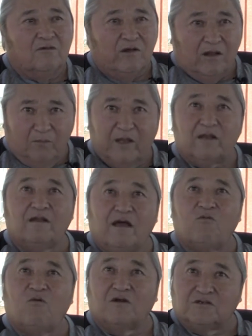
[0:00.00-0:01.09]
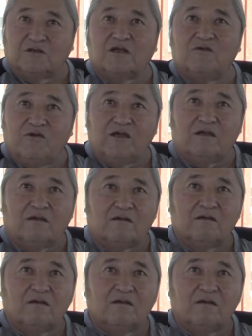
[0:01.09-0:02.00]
around midnight watching TV.